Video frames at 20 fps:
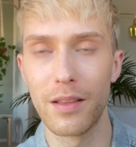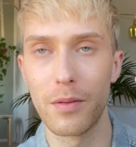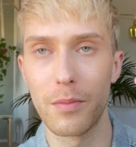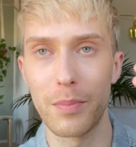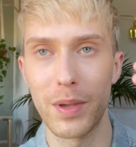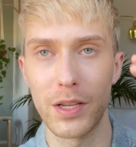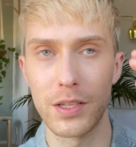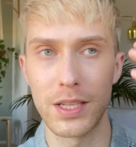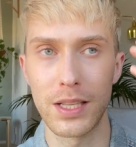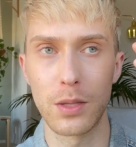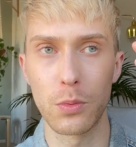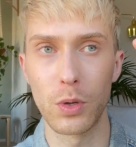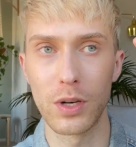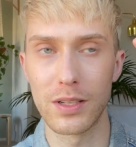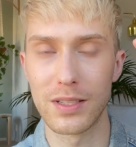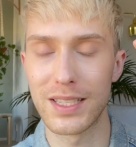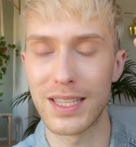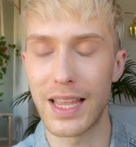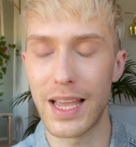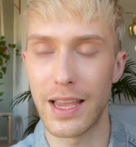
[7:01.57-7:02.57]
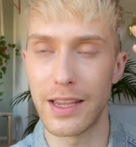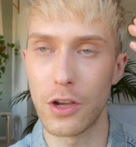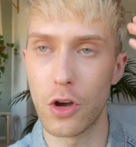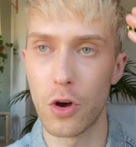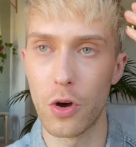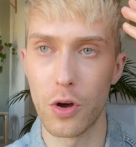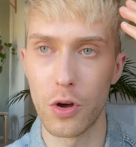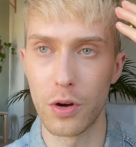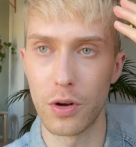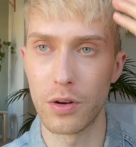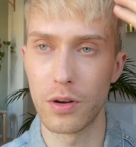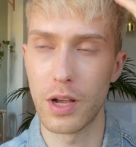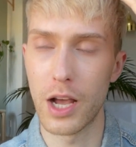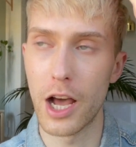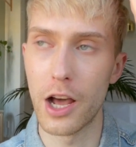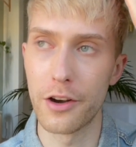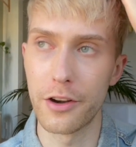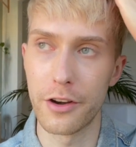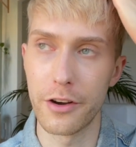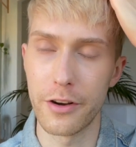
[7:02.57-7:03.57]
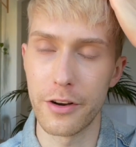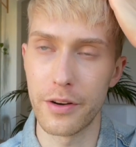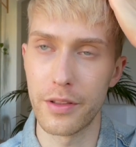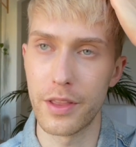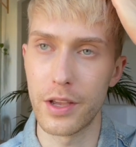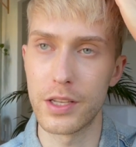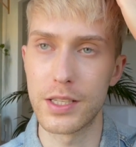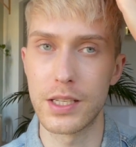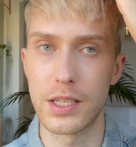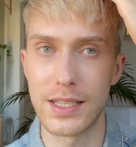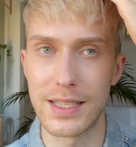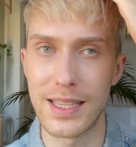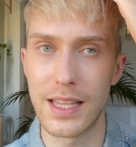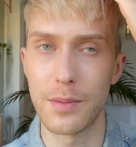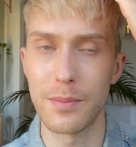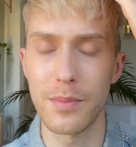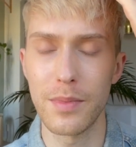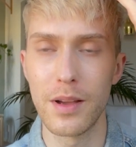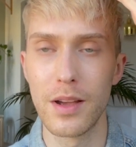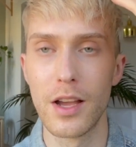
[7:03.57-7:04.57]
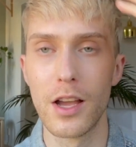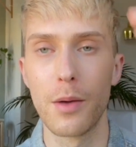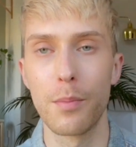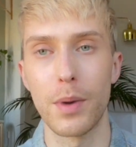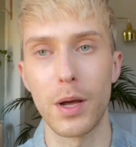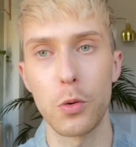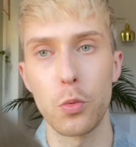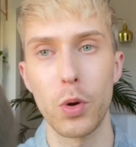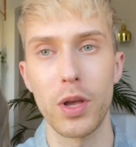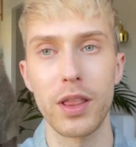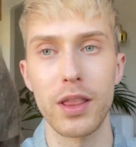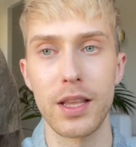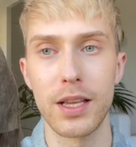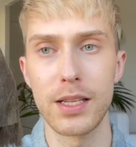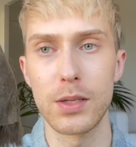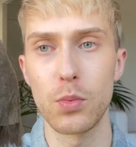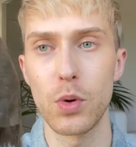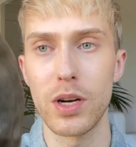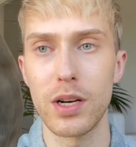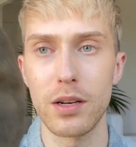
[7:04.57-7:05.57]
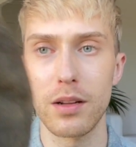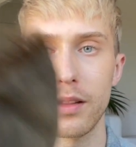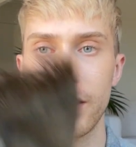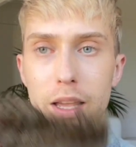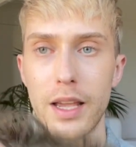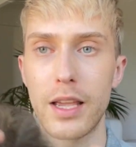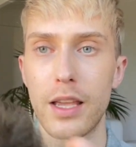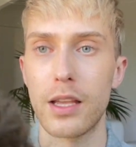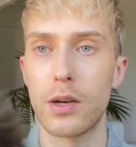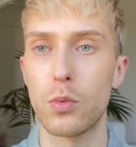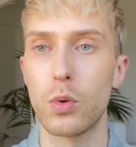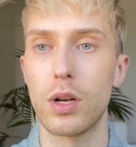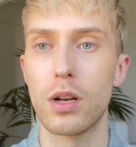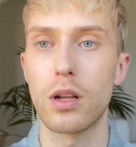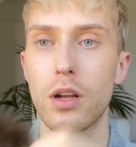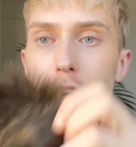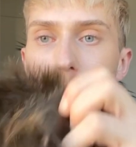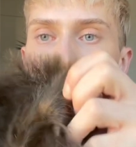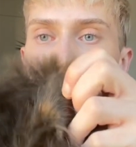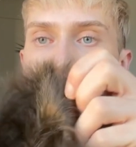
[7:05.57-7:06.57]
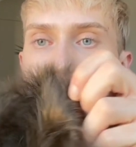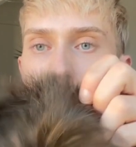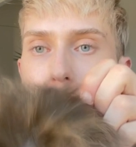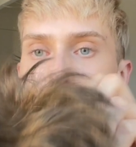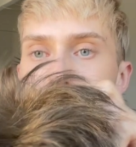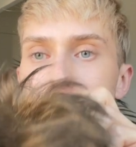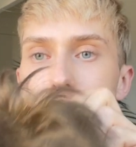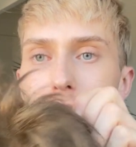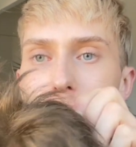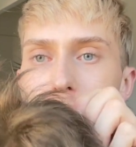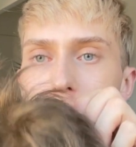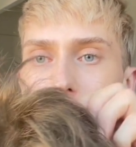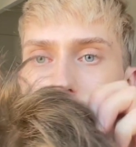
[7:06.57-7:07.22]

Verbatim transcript: because it will stay on under the system but with this one the heat will go straight